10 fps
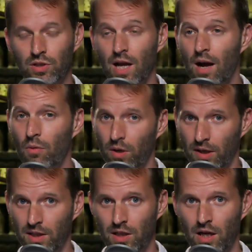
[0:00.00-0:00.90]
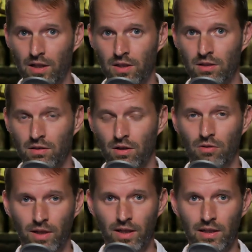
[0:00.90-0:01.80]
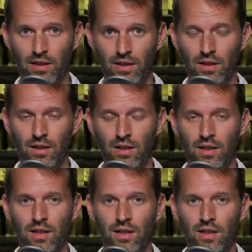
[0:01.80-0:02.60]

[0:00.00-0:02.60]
not wearing socks already Good.